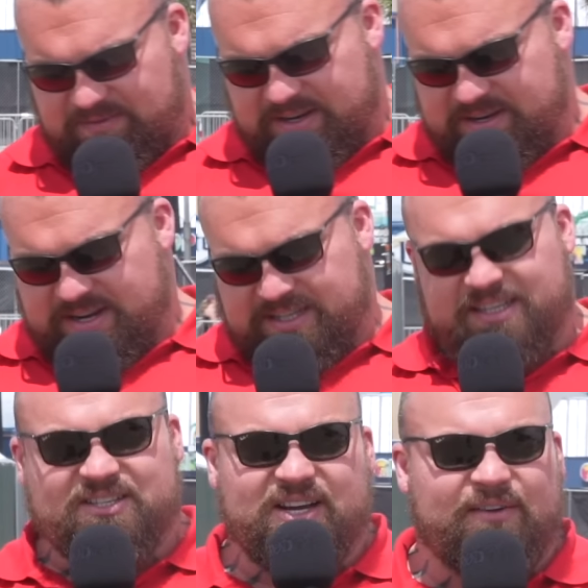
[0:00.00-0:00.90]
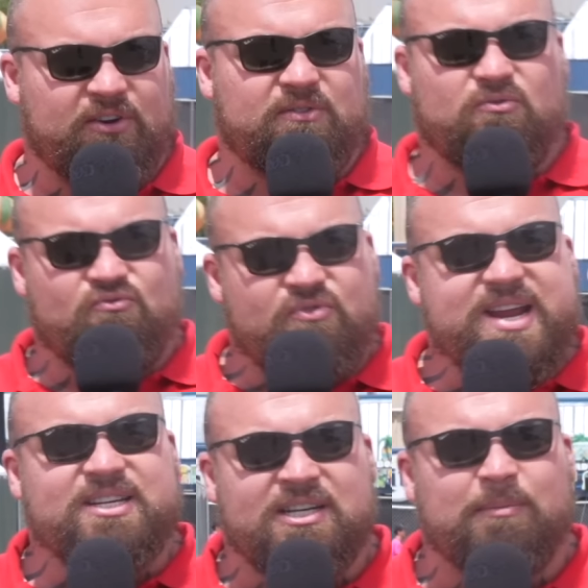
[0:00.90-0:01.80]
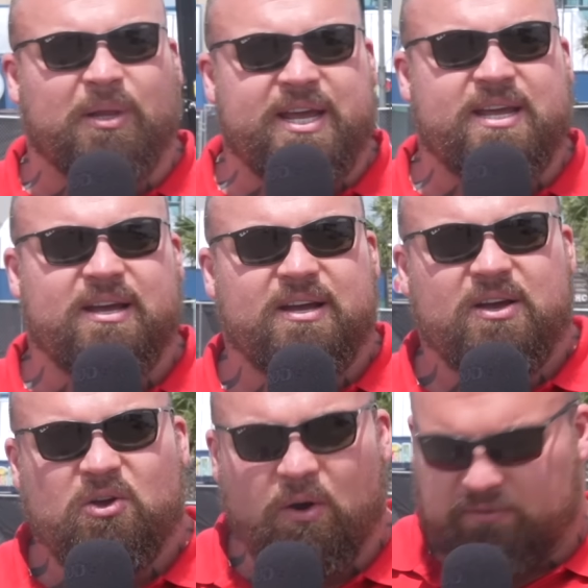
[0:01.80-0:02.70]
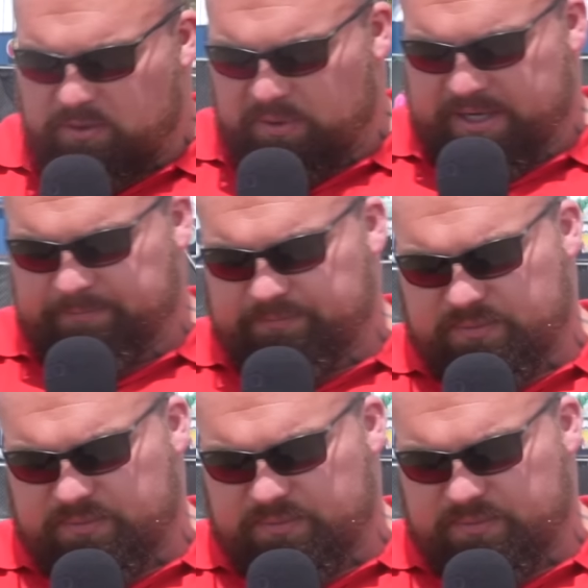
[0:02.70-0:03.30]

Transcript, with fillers: and he did seven reasonably comfortably.